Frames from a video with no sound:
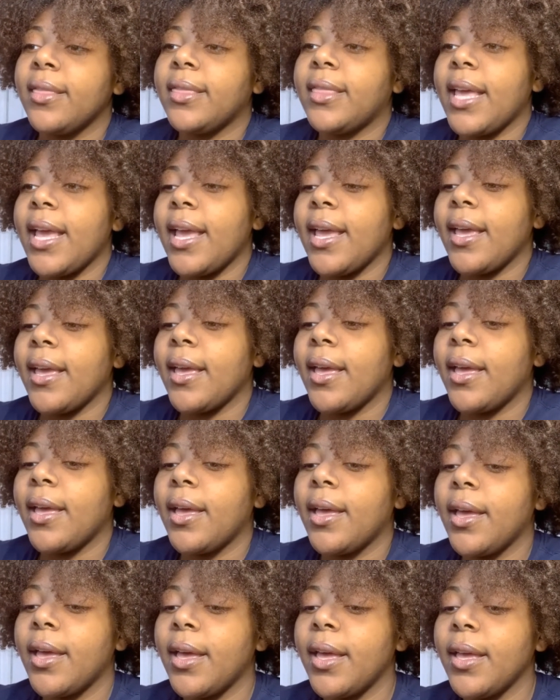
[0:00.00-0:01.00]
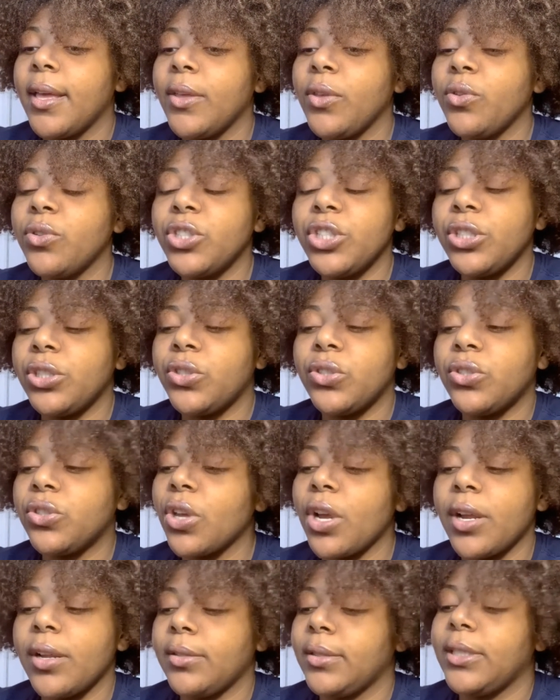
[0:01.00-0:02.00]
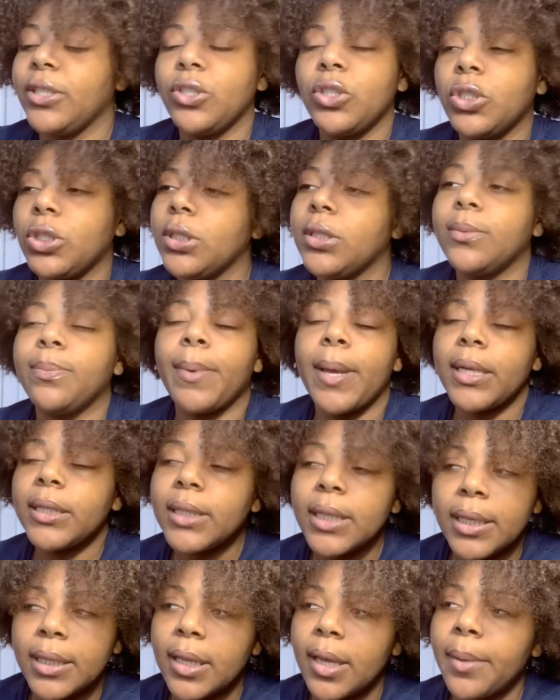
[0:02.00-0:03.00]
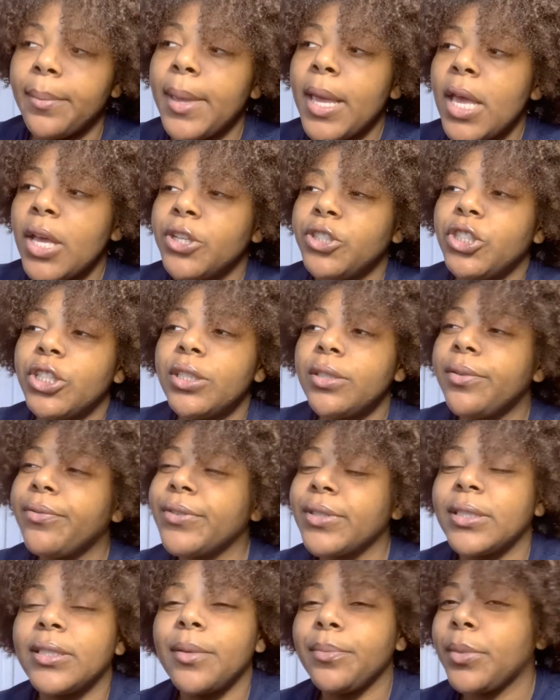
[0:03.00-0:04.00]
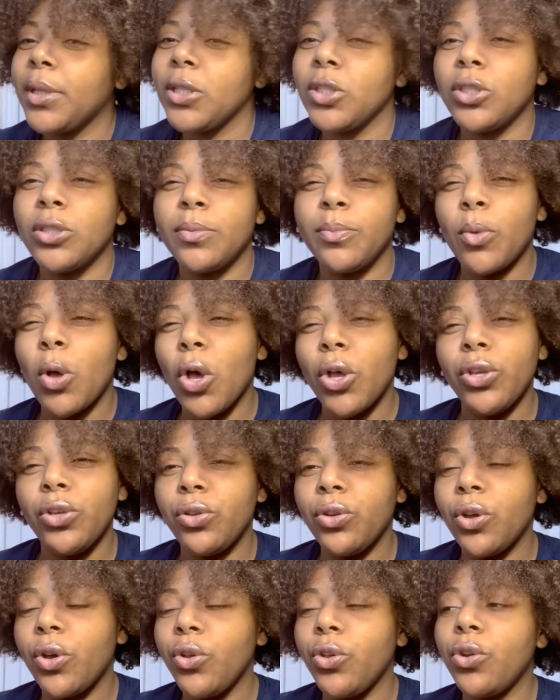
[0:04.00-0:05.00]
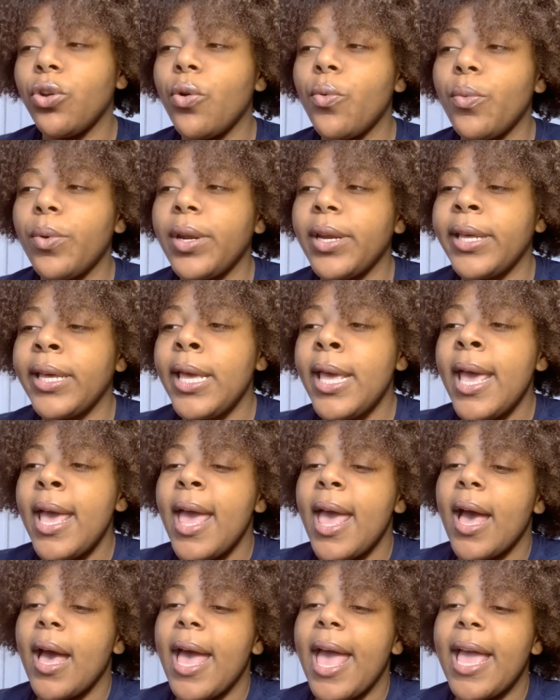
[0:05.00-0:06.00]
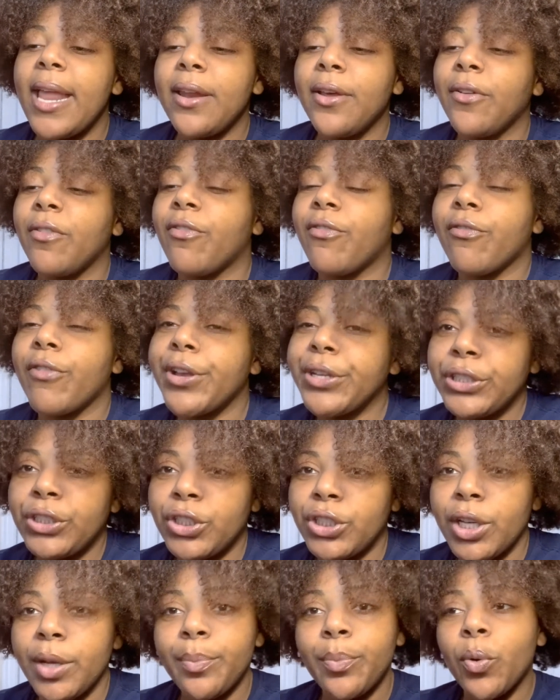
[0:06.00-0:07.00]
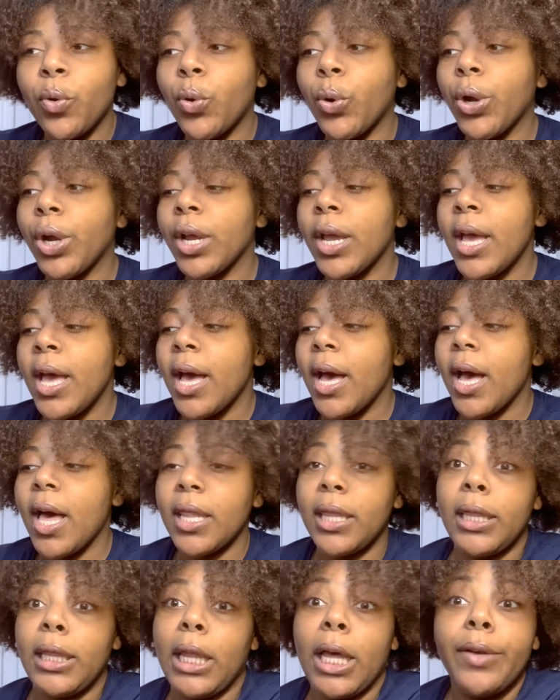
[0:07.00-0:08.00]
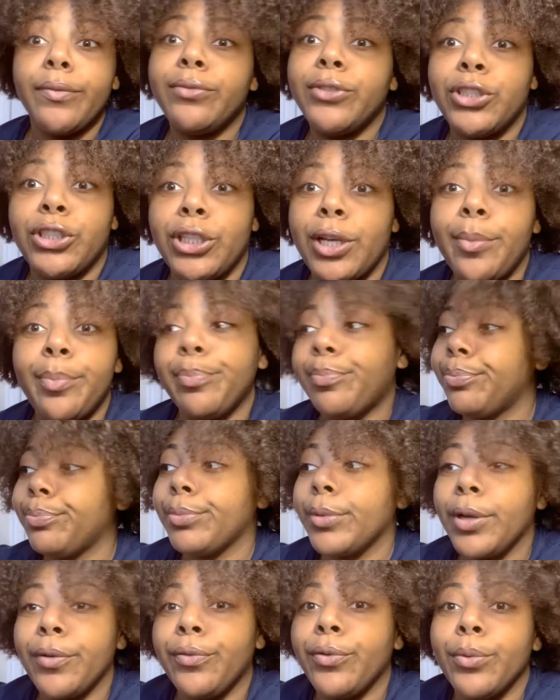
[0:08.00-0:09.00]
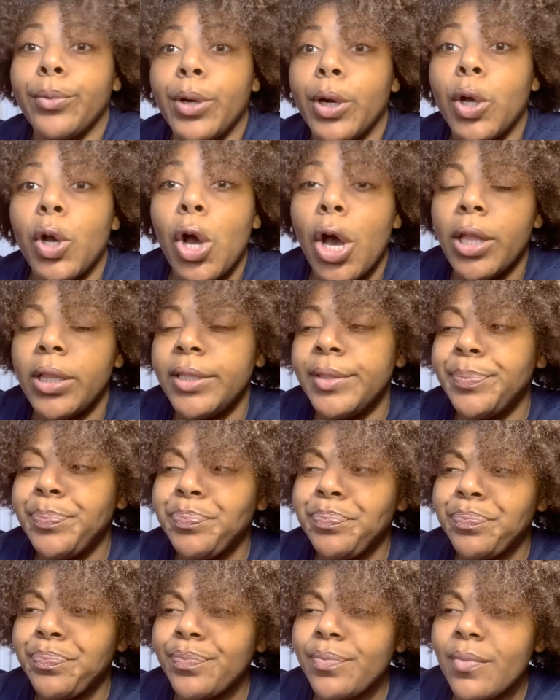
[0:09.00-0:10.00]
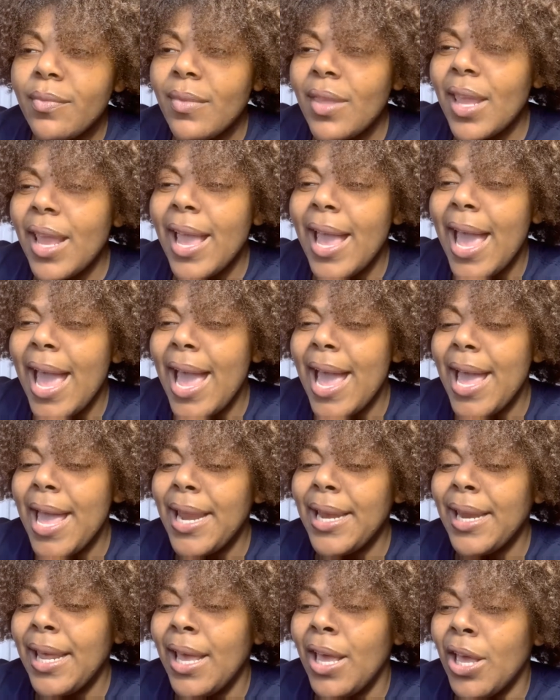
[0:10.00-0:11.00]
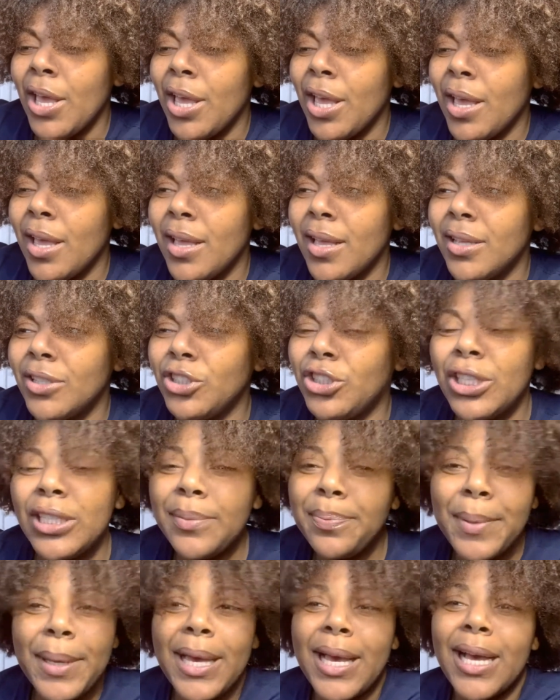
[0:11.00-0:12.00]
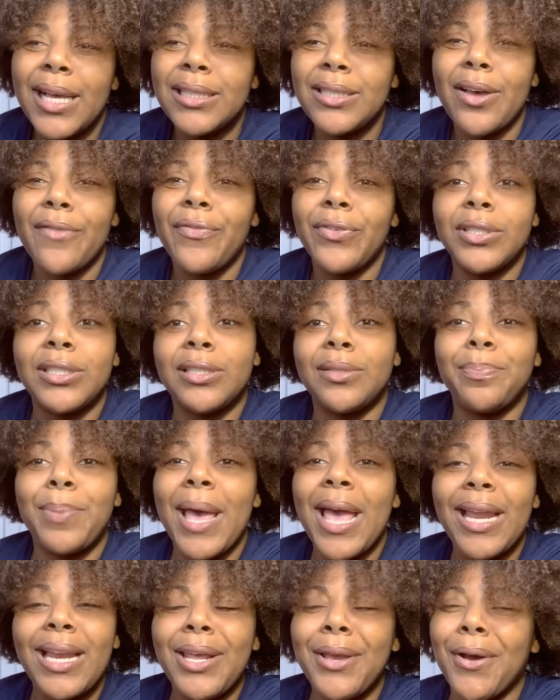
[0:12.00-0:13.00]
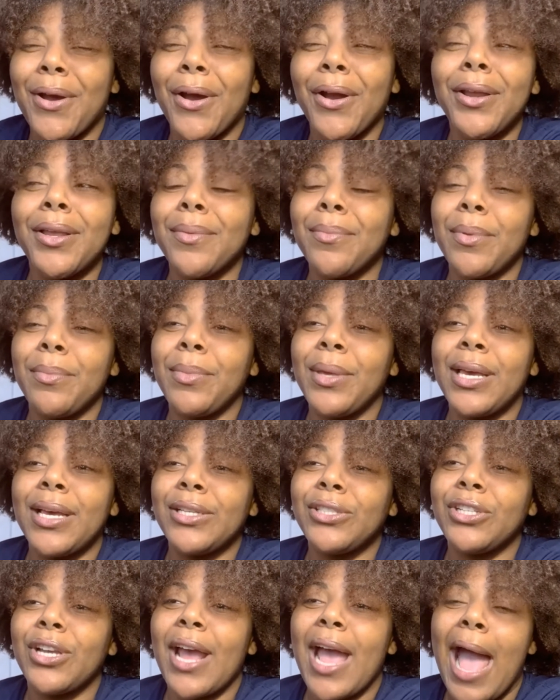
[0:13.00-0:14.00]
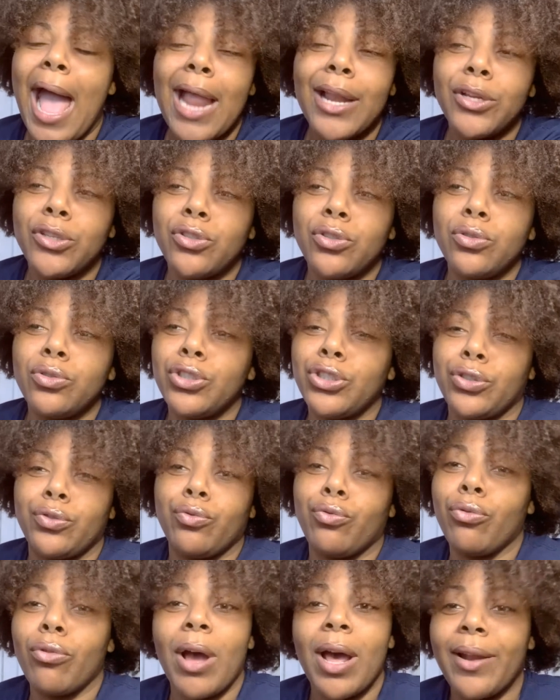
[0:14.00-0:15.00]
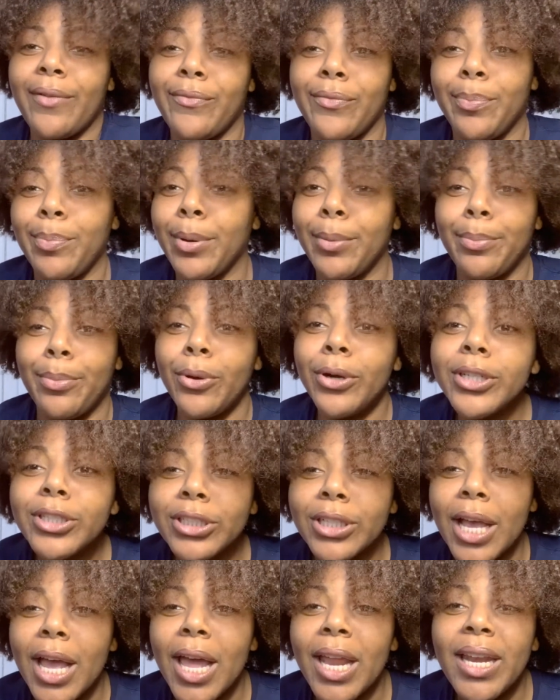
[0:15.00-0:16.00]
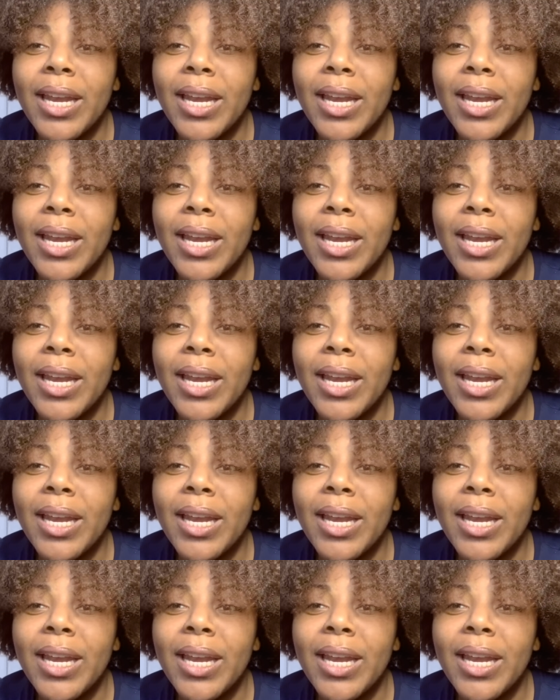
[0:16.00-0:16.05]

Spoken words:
you just start disrespecting them just for something small, you know, you don't want to end a friendship or a love ship, if you want to call it, and just because of a petty argument, because your attitude just grew out of proportion.